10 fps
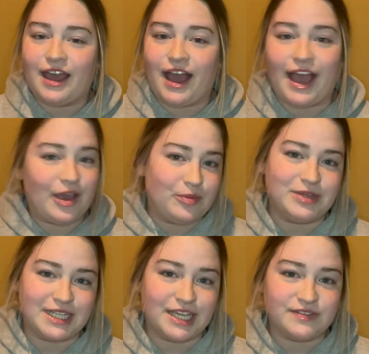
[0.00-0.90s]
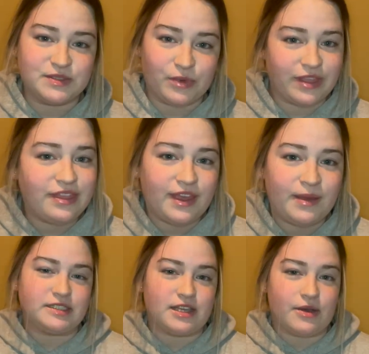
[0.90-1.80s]
I open gifts with
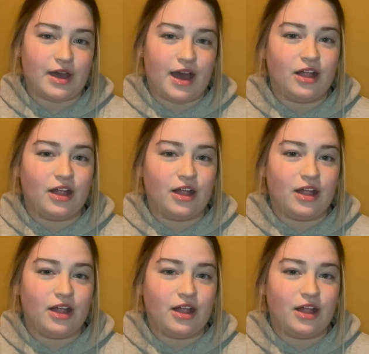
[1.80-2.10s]
them, so